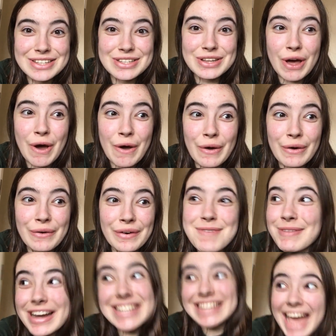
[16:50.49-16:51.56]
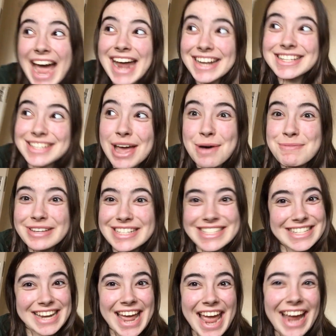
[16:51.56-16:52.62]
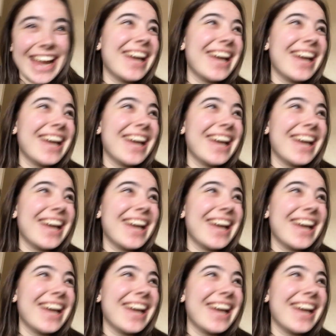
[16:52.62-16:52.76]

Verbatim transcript: so my dad is coming today